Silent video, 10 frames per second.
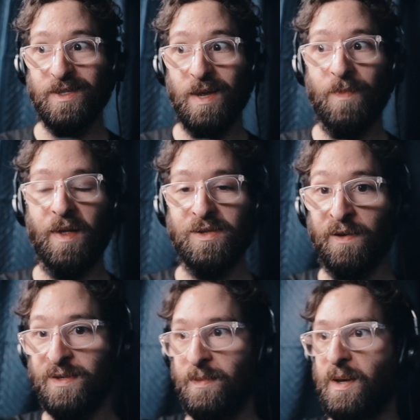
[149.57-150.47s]
say, bounce
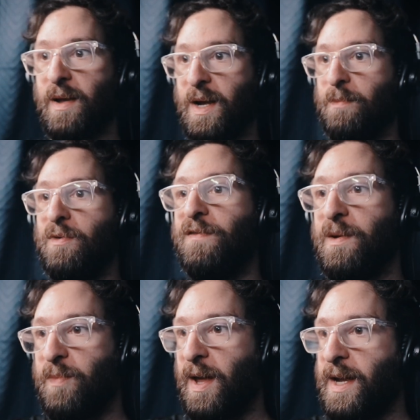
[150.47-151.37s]
off something like a
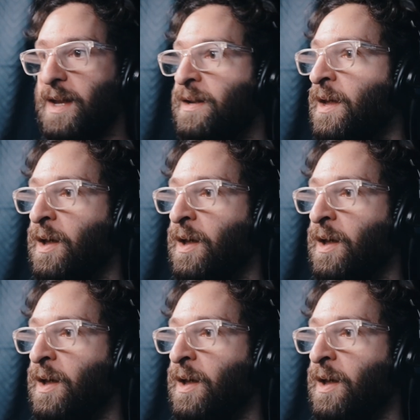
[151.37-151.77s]
moving blanket,